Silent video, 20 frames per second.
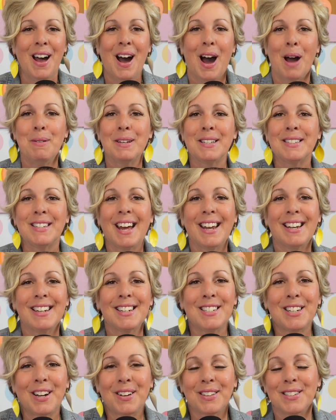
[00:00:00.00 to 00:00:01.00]
I'm excited to
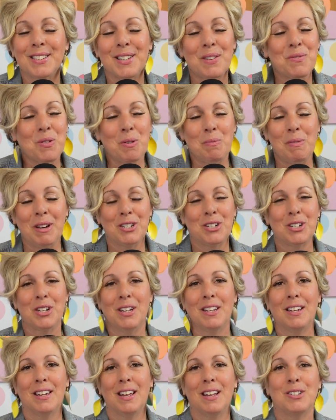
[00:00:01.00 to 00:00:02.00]
share this
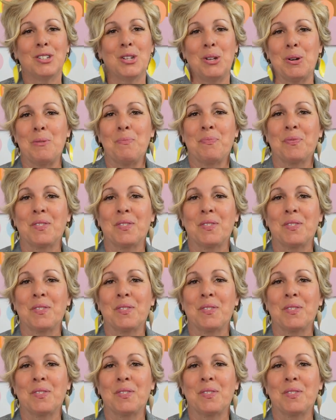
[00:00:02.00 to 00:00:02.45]
information too.